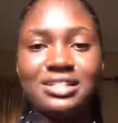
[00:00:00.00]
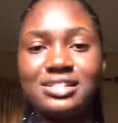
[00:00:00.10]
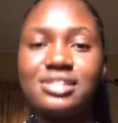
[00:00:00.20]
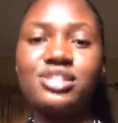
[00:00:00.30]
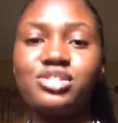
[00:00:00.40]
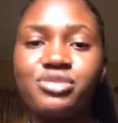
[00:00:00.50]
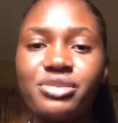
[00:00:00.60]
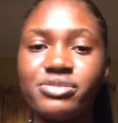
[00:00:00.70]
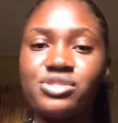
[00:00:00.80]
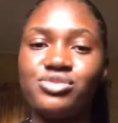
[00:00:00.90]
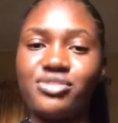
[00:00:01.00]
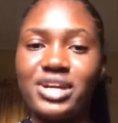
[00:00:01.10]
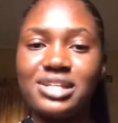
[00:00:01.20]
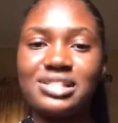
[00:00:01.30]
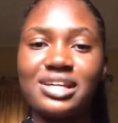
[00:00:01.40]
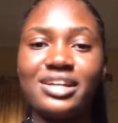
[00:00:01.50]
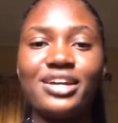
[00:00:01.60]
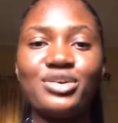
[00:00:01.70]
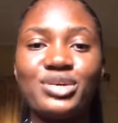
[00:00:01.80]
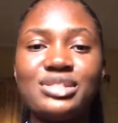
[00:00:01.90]
It's a thrift dress and
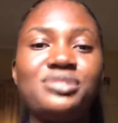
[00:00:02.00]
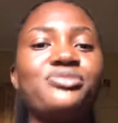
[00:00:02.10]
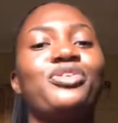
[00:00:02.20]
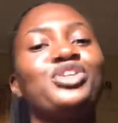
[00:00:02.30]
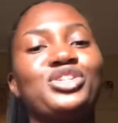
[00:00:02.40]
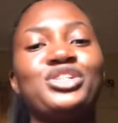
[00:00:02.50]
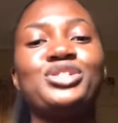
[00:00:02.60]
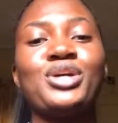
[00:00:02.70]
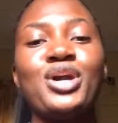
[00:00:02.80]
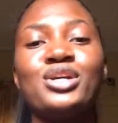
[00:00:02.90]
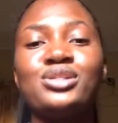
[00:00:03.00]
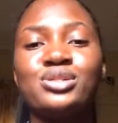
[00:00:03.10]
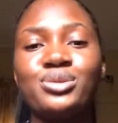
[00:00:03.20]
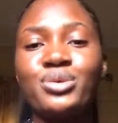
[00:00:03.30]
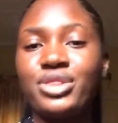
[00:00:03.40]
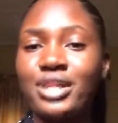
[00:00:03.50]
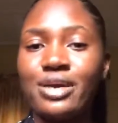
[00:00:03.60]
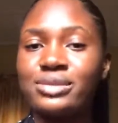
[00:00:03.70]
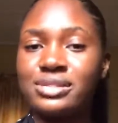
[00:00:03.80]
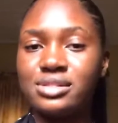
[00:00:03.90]
I got it for just
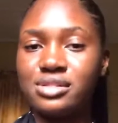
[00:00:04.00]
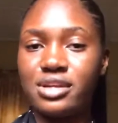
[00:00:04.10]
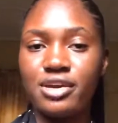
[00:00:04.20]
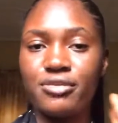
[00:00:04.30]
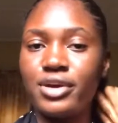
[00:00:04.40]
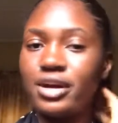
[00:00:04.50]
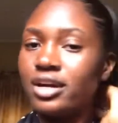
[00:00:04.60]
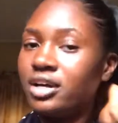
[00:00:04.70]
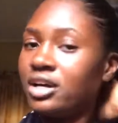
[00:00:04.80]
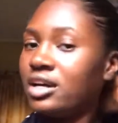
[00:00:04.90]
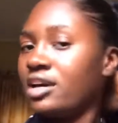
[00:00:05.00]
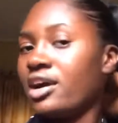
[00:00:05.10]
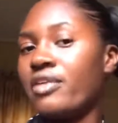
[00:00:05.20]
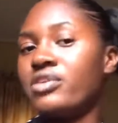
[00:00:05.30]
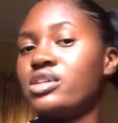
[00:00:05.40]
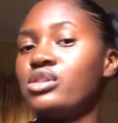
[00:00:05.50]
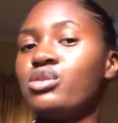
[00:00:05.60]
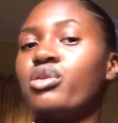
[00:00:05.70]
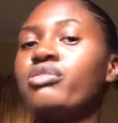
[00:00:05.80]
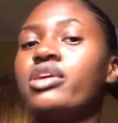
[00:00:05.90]
2,000 naira. I really
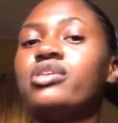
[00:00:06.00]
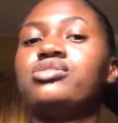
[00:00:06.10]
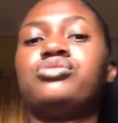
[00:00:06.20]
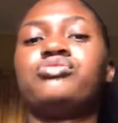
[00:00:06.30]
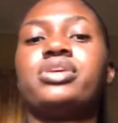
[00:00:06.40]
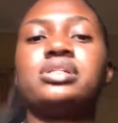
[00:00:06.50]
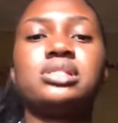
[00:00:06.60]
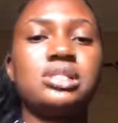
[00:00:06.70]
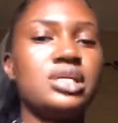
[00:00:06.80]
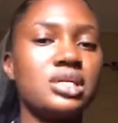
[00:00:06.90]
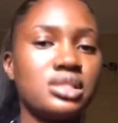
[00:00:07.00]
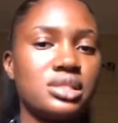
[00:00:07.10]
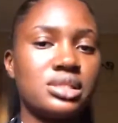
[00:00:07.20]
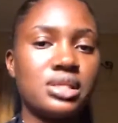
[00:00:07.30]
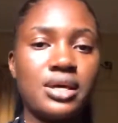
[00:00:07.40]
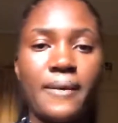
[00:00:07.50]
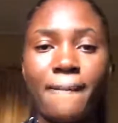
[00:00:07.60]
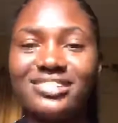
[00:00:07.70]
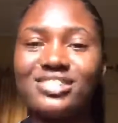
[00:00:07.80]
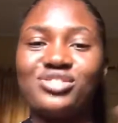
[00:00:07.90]
love how the dress is.
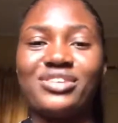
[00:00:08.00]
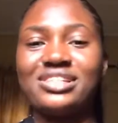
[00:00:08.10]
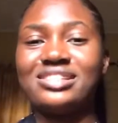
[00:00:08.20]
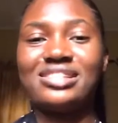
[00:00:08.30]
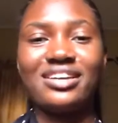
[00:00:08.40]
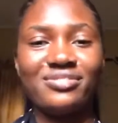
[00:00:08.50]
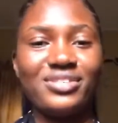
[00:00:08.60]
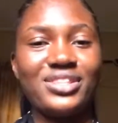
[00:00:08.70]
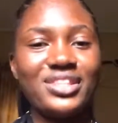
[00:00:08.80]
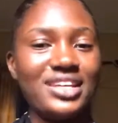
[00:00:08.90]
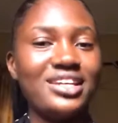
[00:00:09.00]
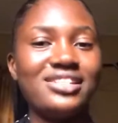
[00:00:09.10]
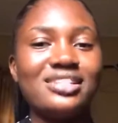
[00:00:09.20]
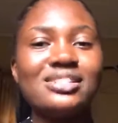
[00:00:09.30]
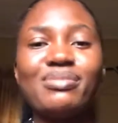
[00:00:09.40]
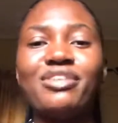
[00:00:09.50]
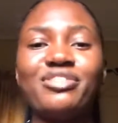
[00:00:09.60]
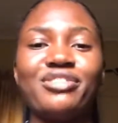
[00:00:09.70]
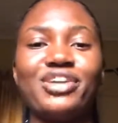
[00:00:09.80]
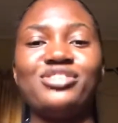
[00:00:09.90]
This dress is everything. This is my
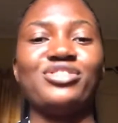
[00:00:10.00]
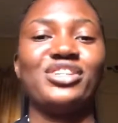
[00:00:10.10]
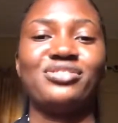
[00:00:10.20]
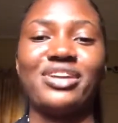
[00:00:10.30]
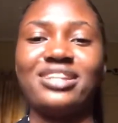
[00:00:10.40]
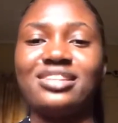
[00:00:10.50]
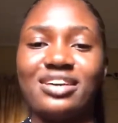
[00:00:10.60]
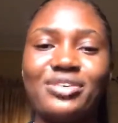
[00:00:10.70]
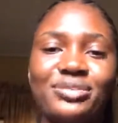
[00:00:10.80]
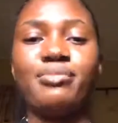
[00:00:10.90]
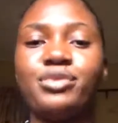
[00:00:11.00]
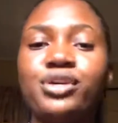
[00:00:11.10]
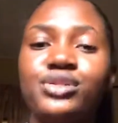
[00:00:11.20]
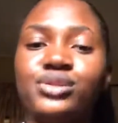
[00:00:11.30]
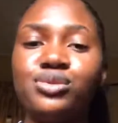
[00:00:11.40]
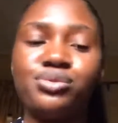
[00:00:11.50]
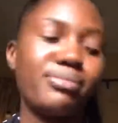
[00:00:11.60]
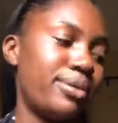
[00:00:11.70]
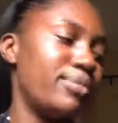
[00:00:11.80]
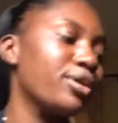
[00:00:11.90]
favorite dress right now. I'm going to do
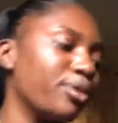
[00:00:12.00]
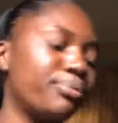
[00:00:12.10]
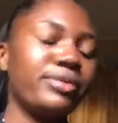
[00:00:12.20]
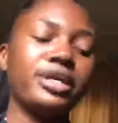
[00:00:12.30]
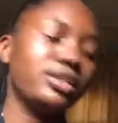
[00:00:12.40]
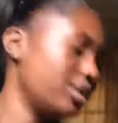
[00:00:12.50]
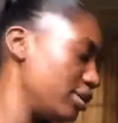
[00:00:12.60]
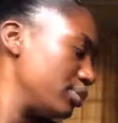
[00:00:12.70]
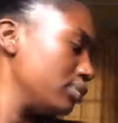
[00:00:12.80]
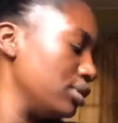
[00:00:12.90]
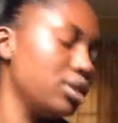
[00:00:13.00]
my makeup right now,